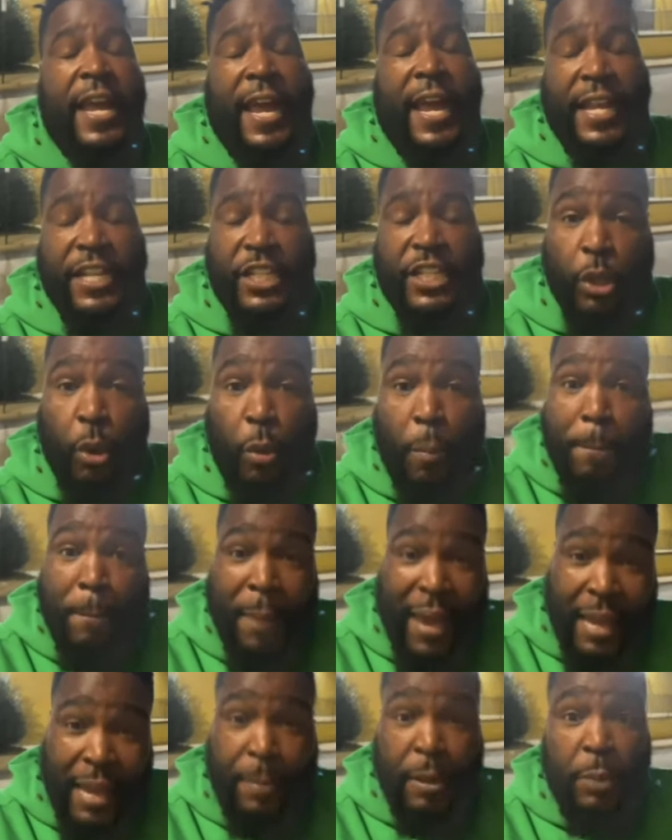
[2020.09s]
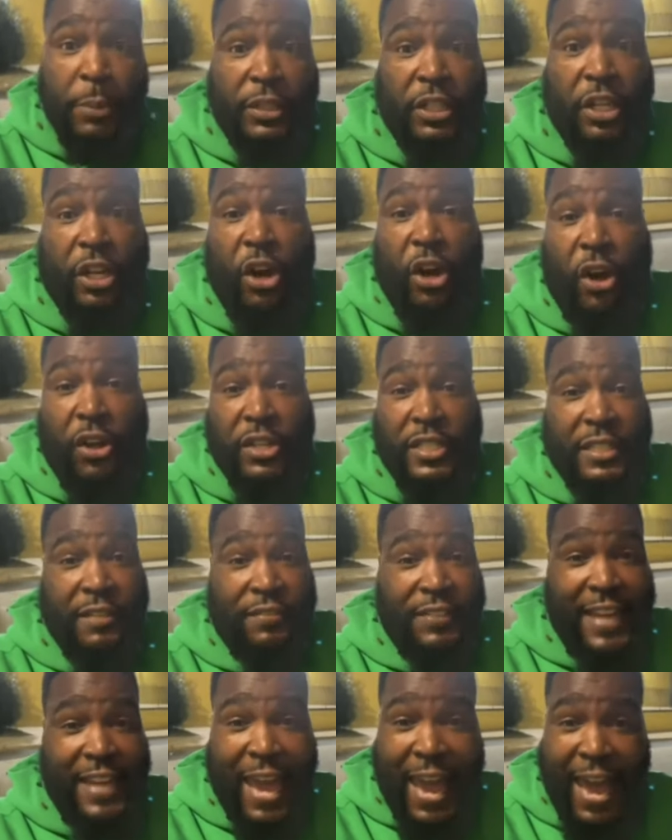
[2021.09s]
And so maybe with the cost
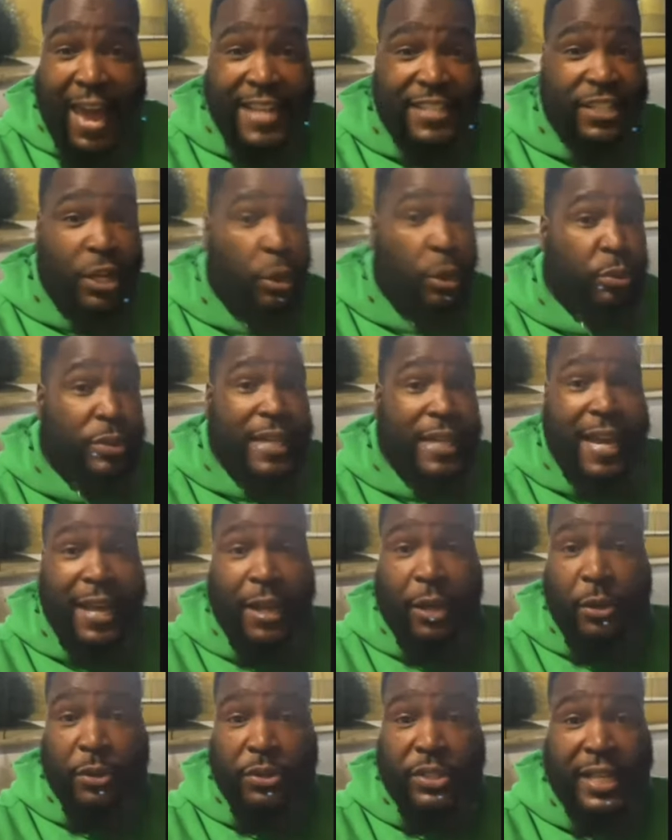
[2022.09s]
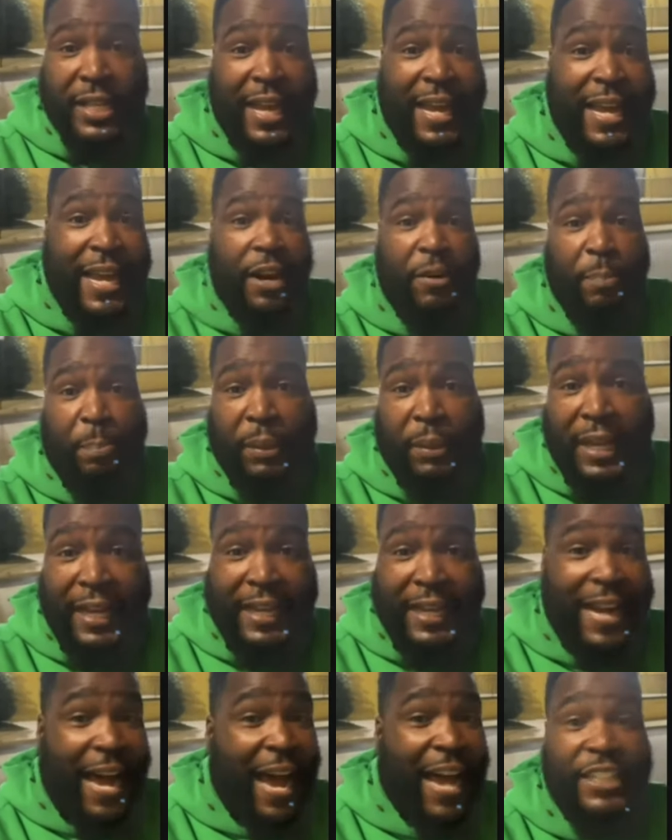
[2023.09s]
of gas, hotels,
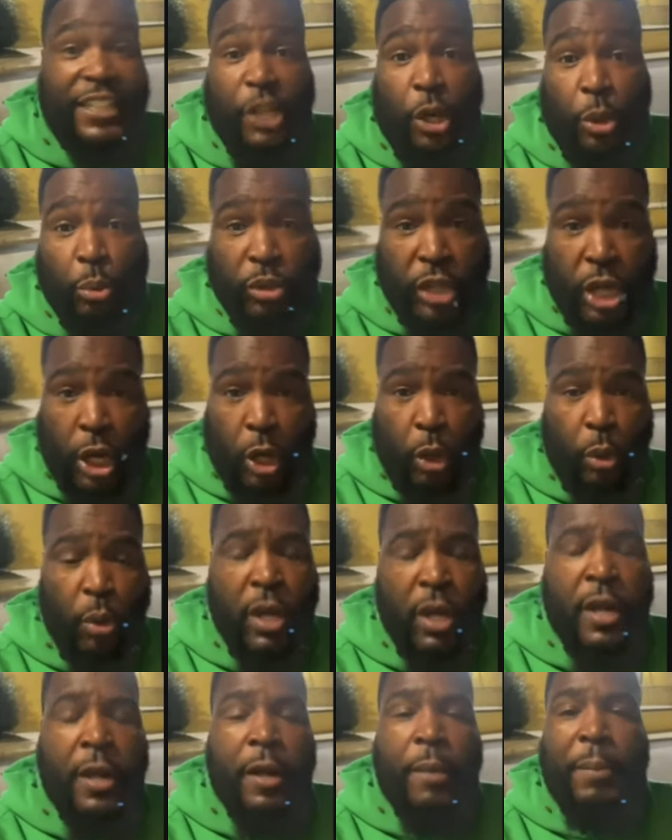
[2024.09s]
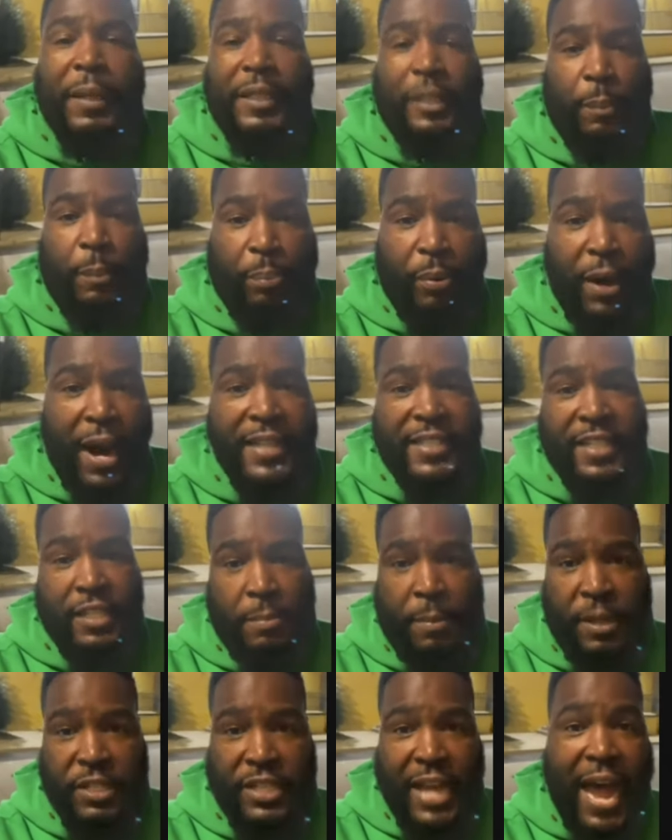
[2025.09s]
airplane, I don't know, but the price is
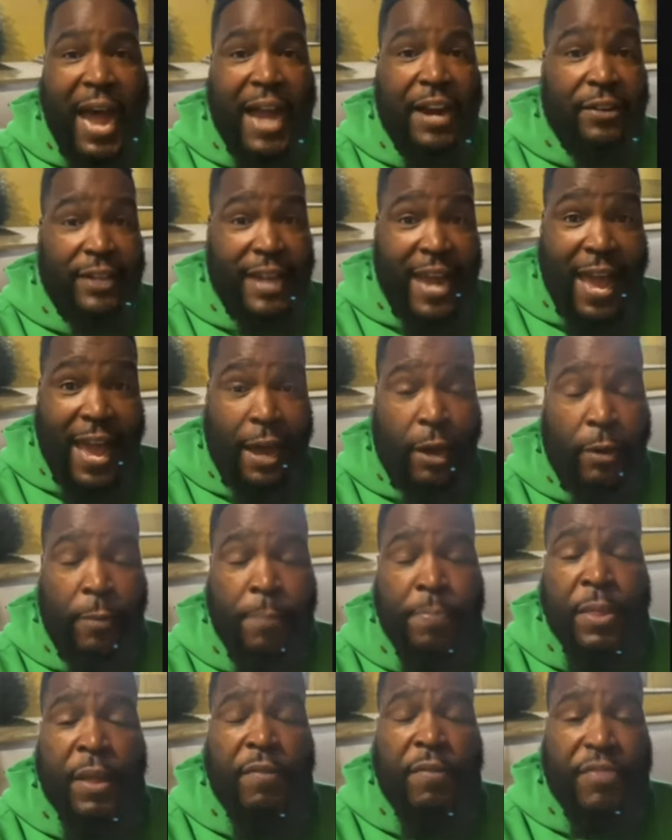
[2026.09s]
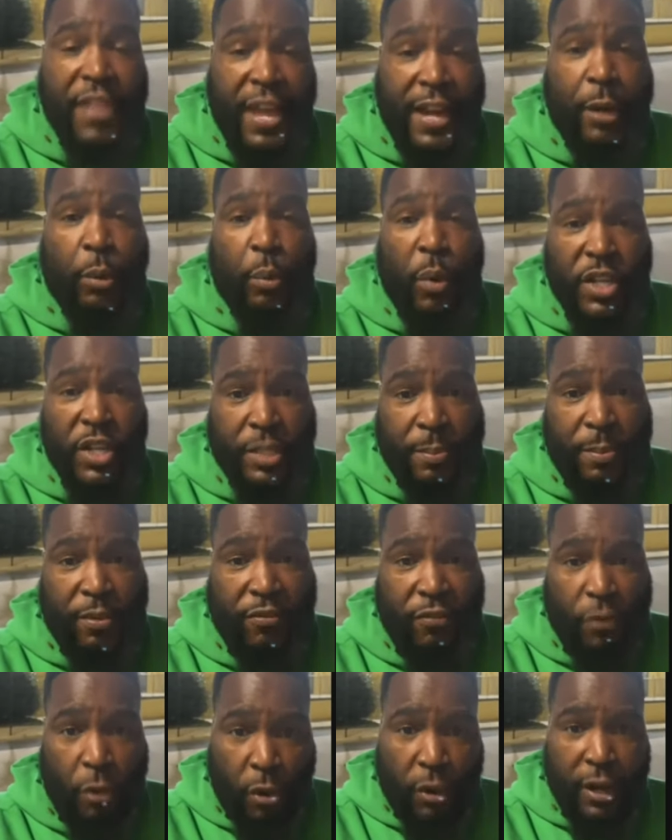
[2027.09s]
much higher now than it was
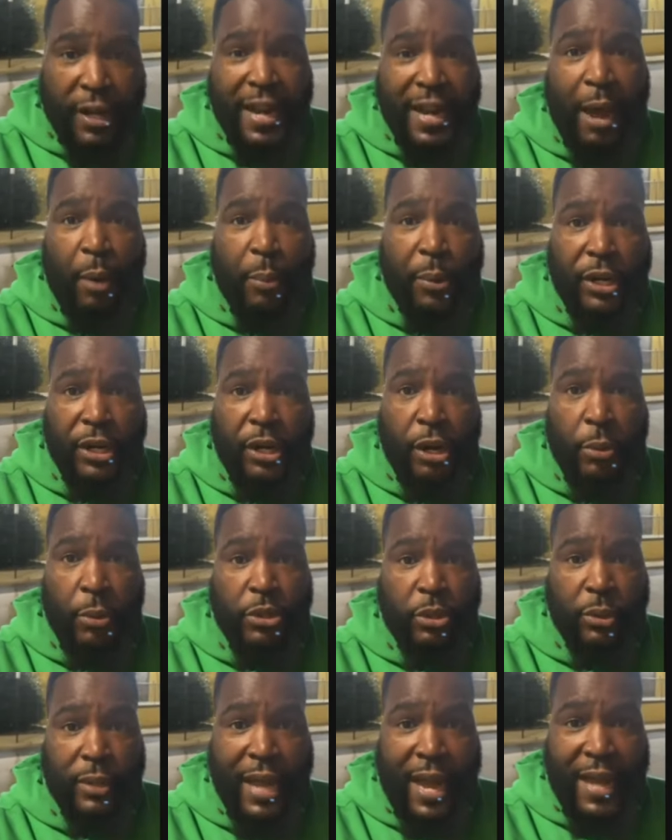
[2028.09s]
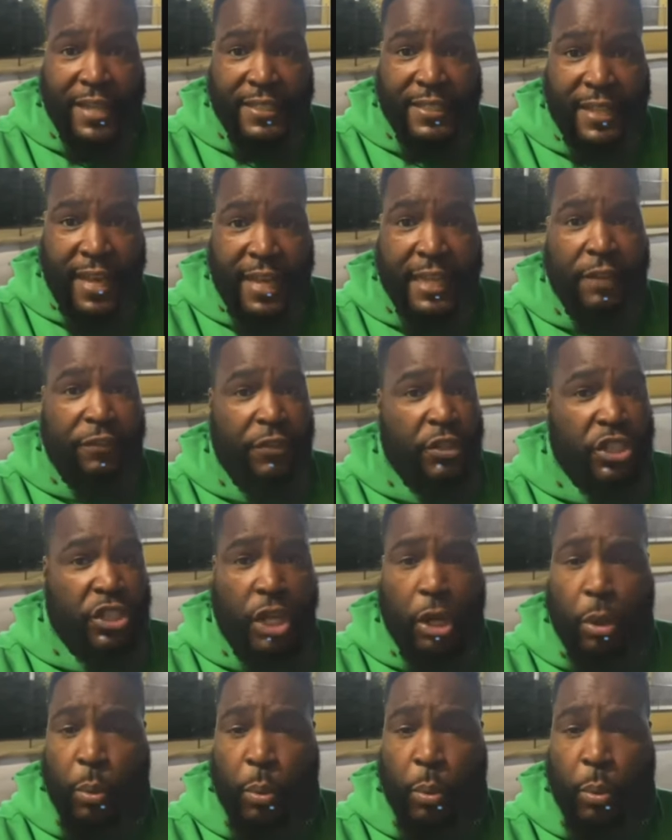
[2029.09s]
before. And I want to know what you guys think. If you still want to...